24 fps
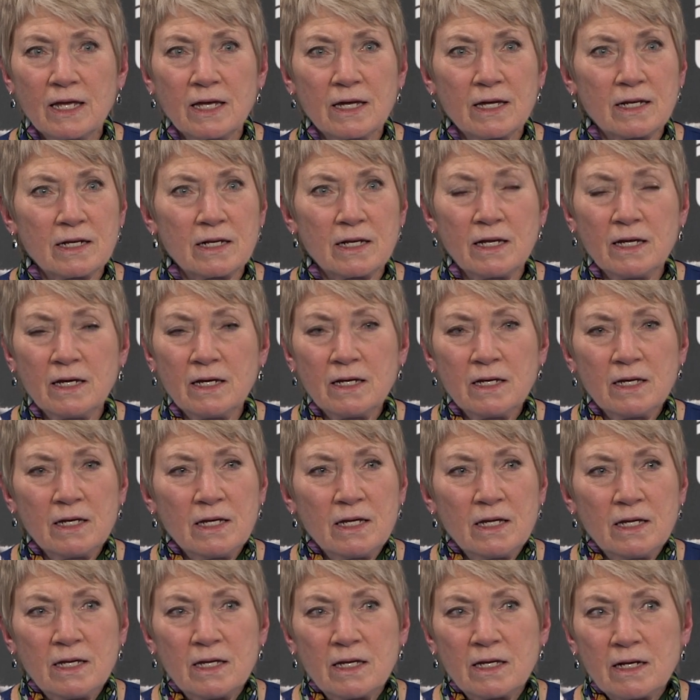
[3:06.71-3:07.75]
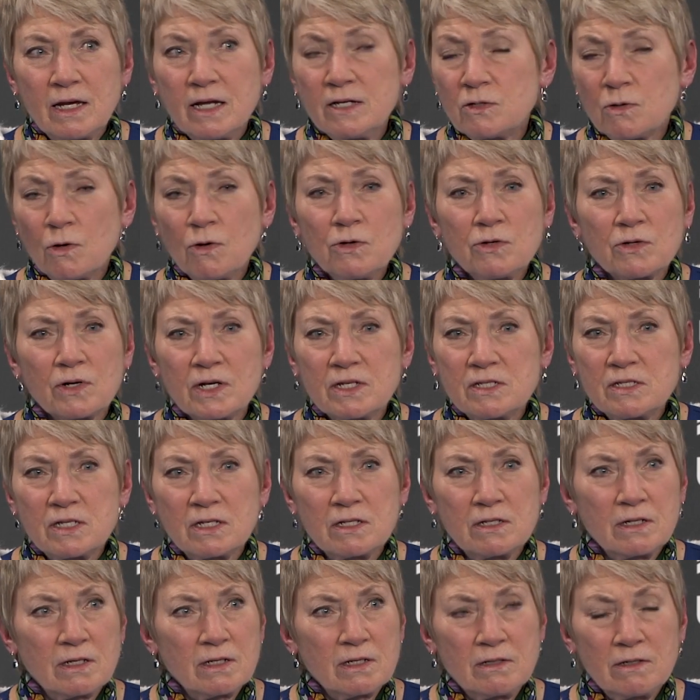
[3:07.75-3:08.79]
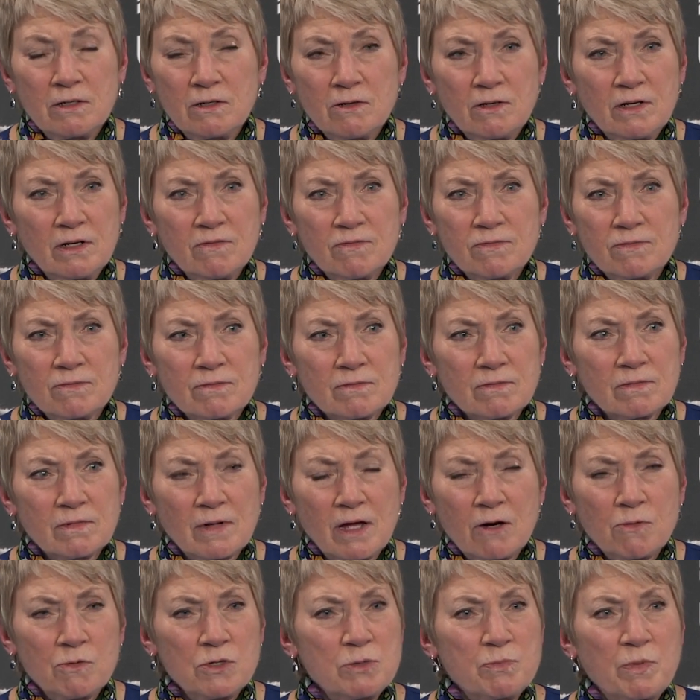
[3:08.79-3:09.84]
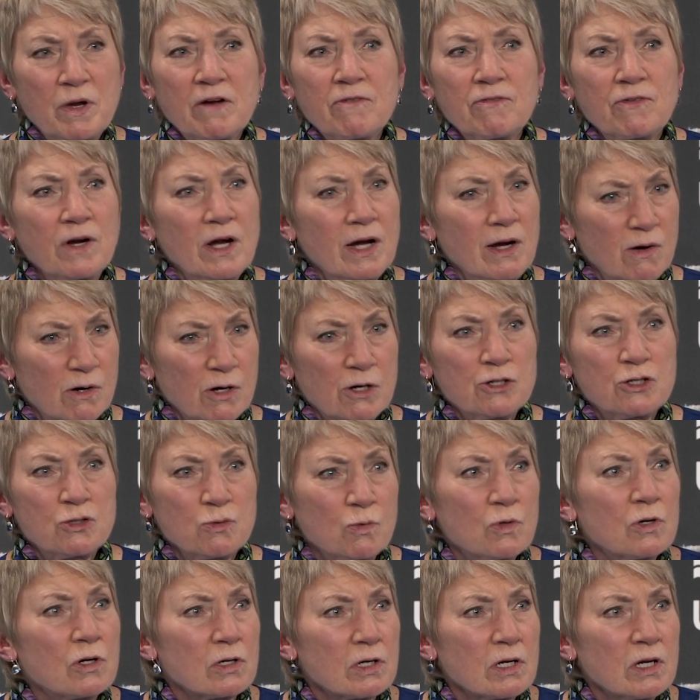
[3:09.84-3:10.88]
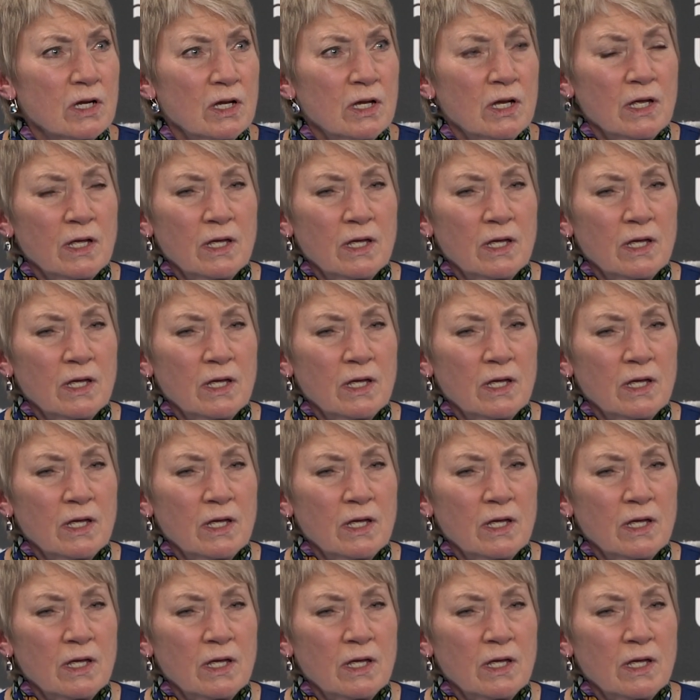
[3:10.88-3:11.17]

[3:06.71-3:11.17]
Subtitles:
And I told her, I said, I have a lot of respect for how hard you work.